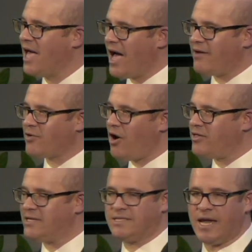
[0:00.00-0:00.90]
I've
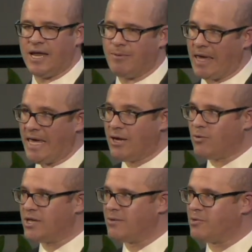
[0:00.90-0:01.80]
called this dynamic
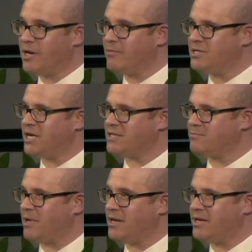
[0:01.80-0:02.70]
equilibrium
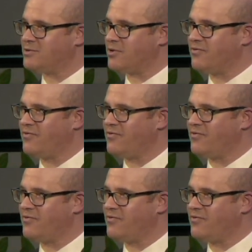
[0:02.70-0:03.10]
adjustment, nice sort of